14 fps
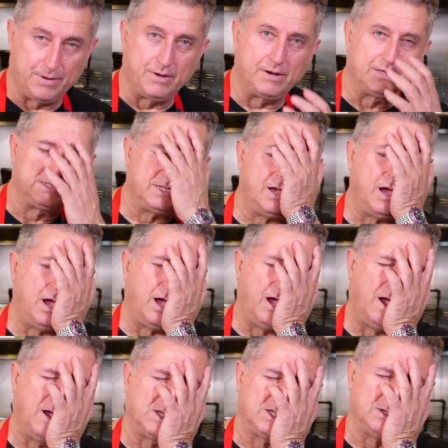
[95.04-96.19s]
are gonna say,
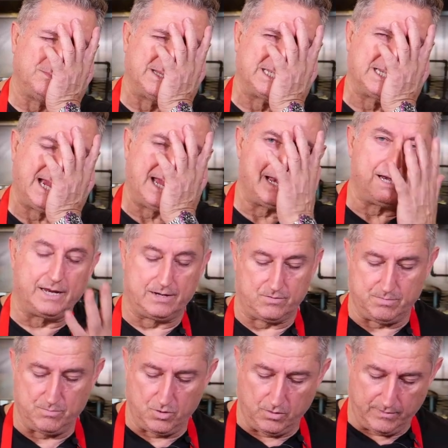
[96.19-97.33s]
oh, so much garlic,
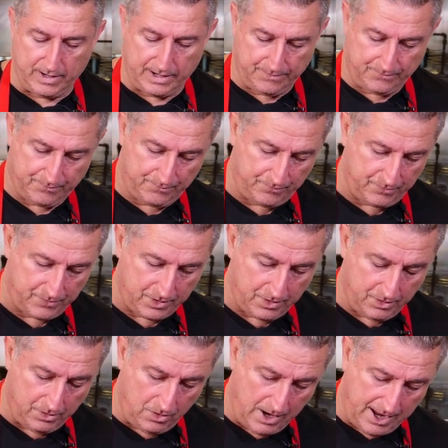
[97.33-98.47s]
remove it.
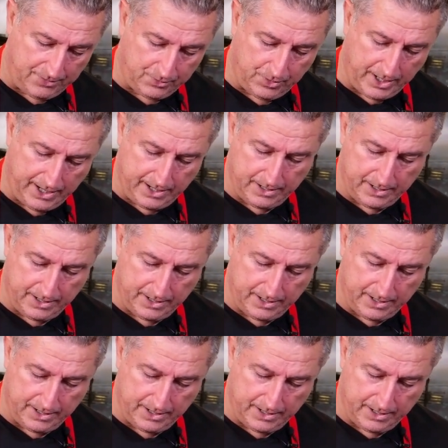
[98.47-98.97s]
You don't have to eat